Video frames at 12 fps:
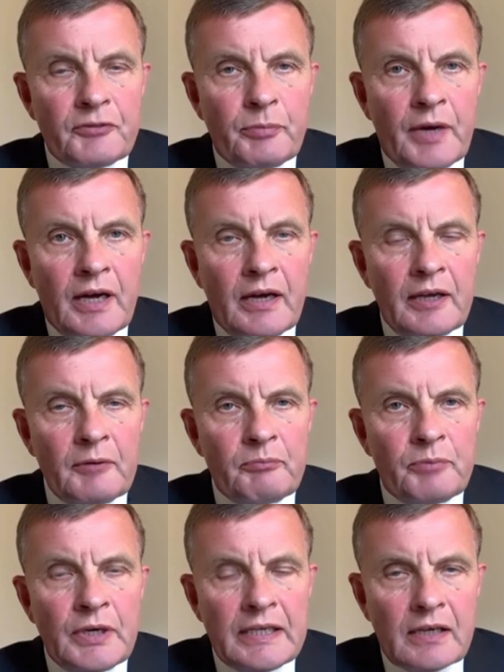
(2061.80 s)
by
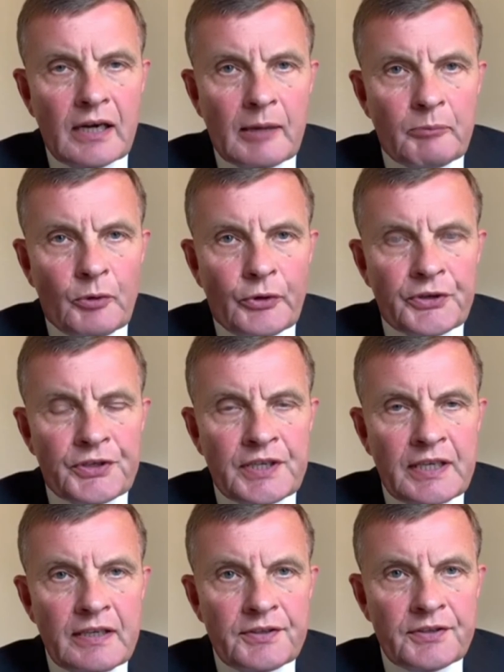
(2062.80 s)
political
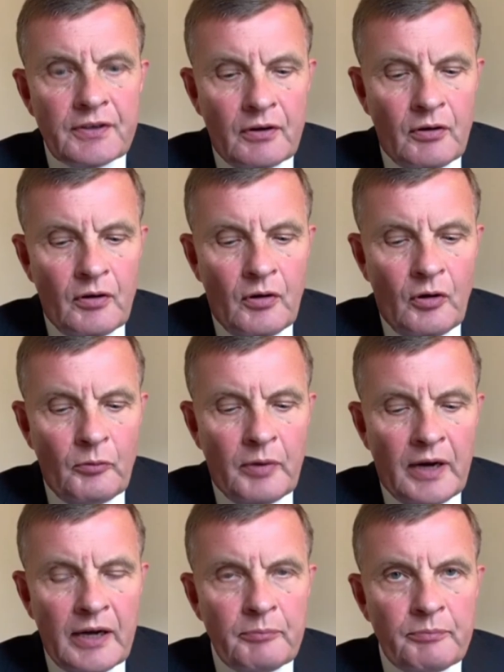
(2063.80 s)
appointees or
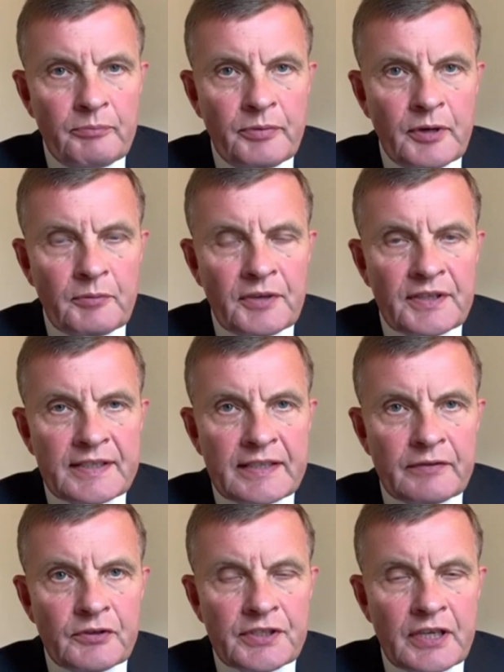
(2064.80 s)
by permanent
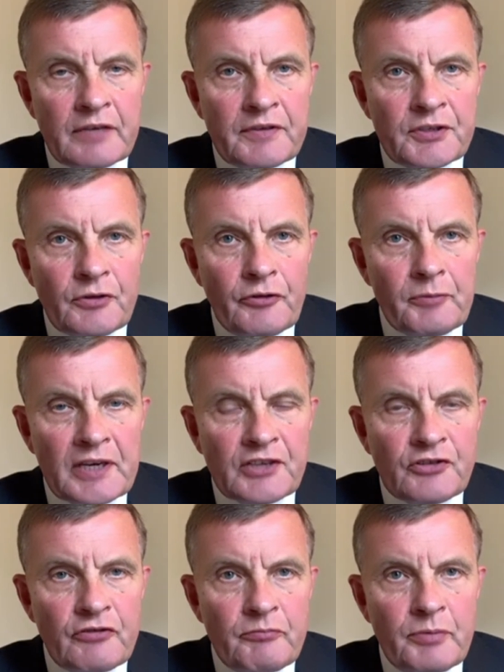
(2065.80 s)
civil service, or a
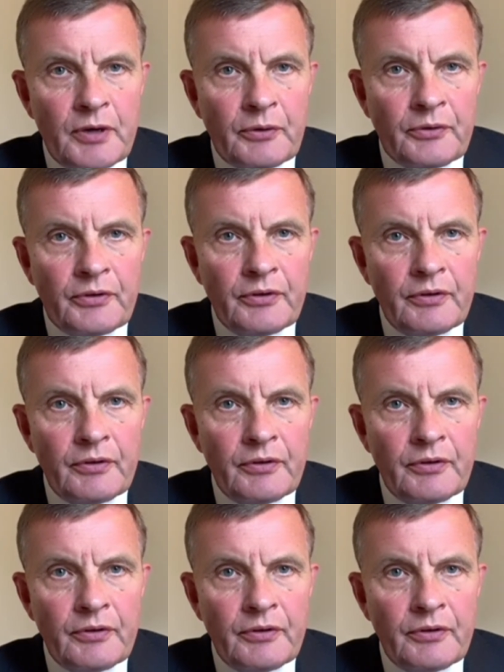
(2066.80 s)
mixture of both?